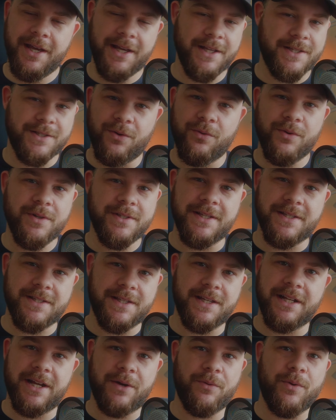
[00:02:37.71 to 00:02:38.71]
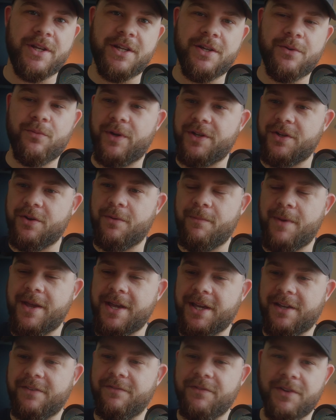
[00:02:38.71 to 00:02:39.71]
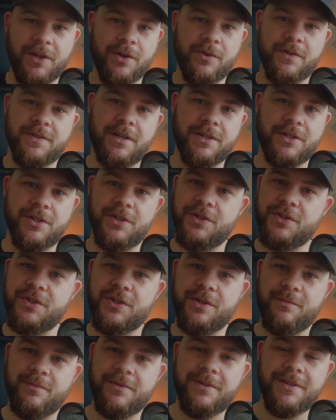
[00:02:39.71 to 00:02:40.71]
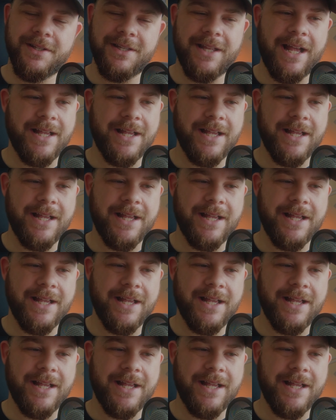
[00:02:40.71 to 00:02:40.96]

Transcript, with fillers: It's always this thing when you're when you're making videos on YouTube.